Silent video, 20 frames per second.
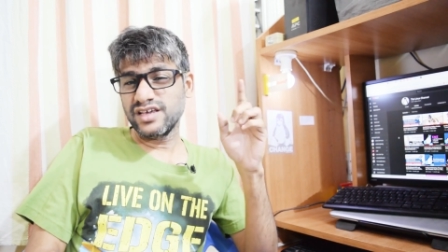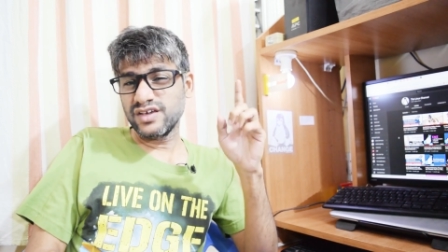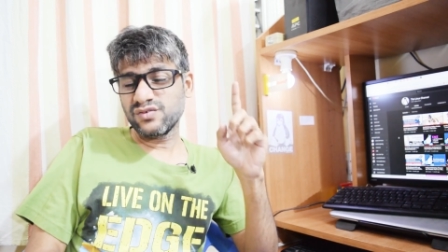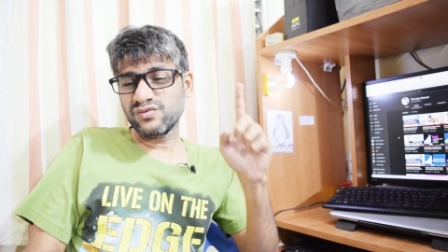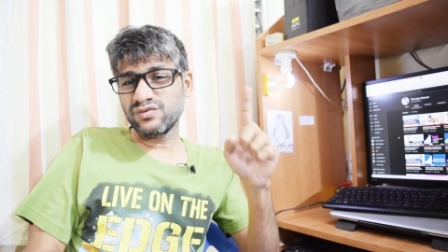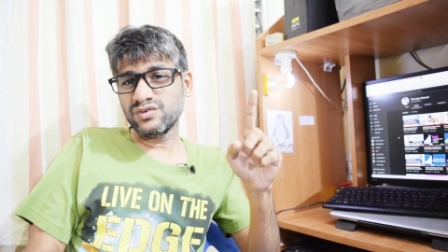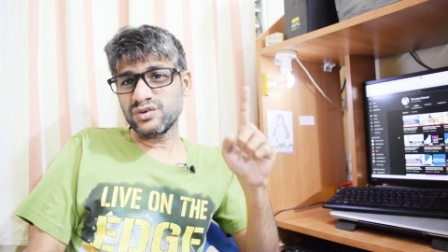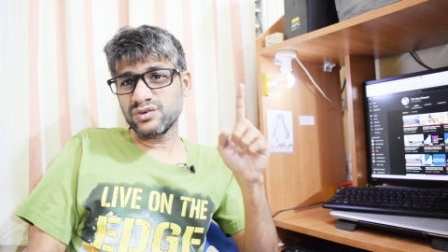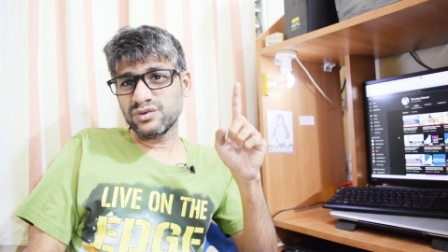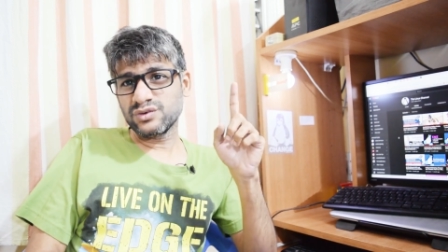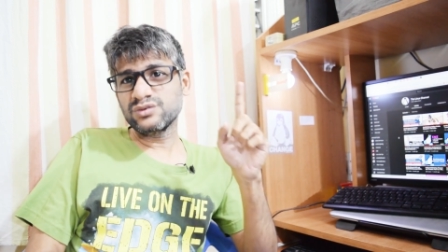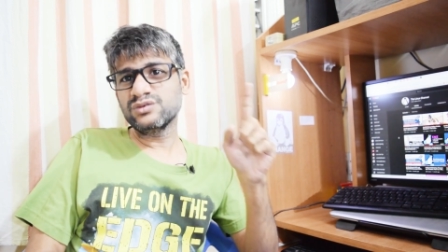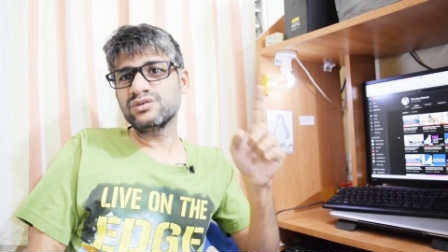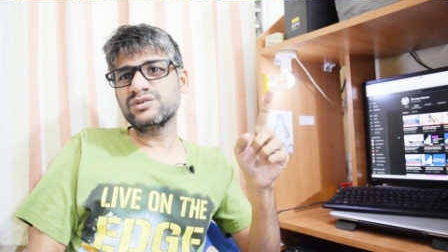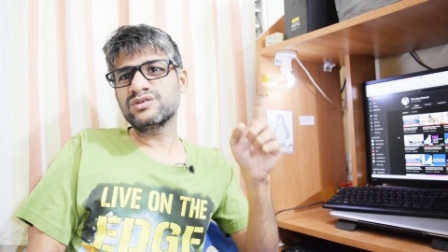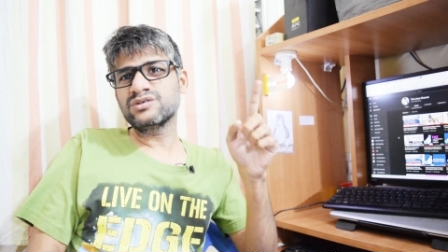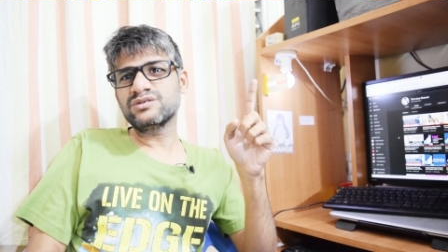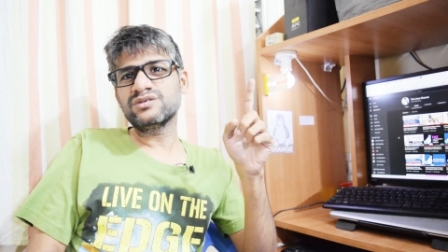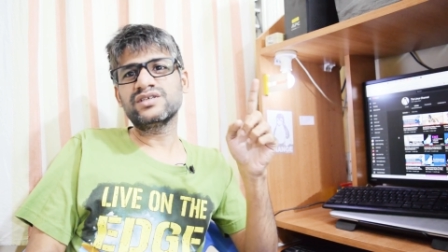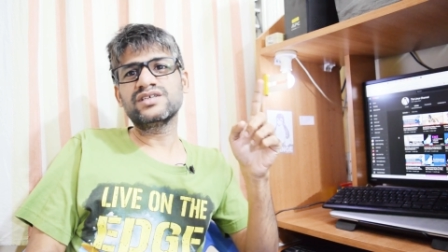If you do
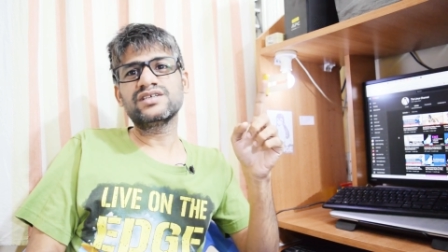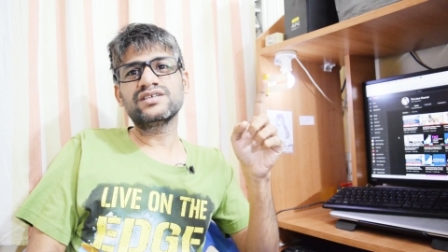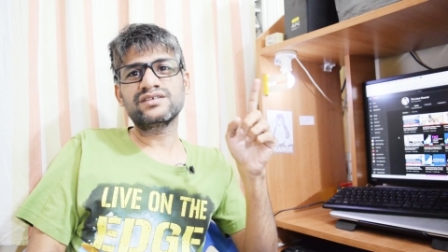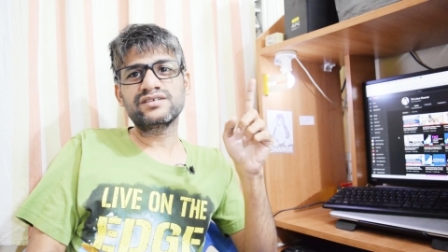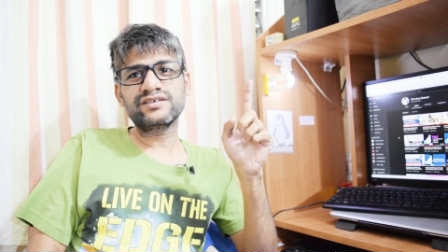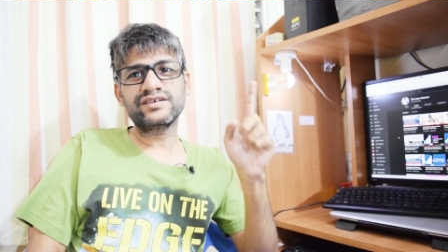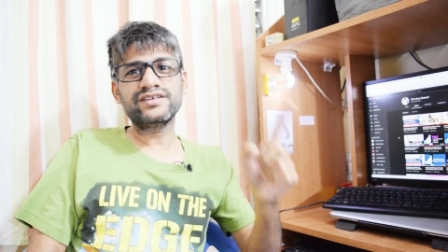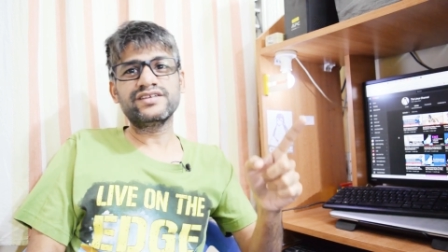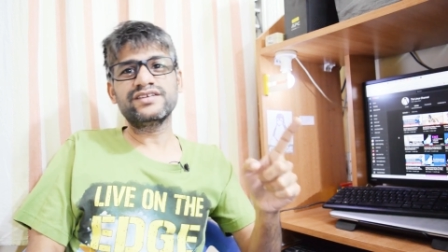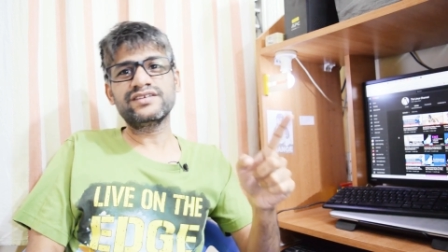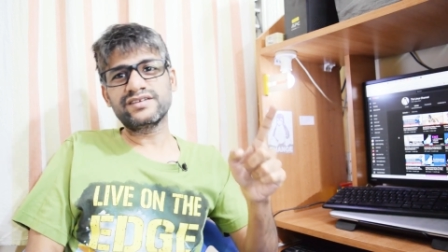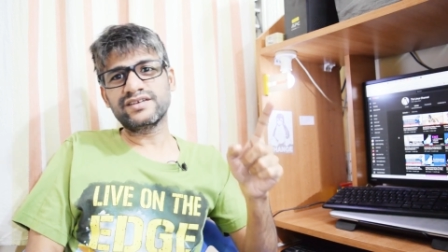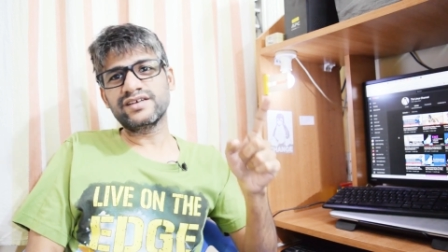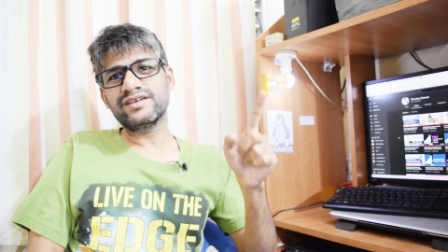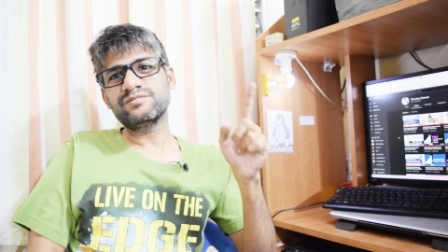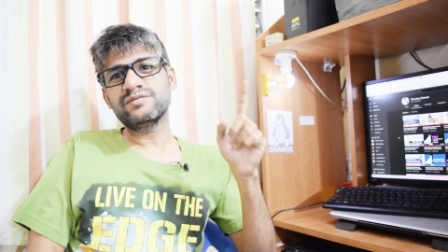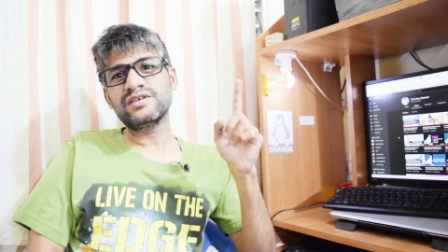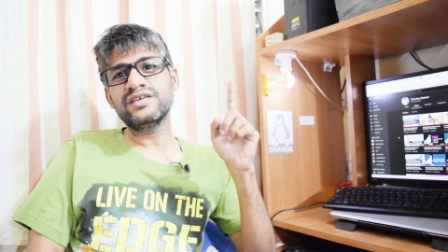during Shani's time,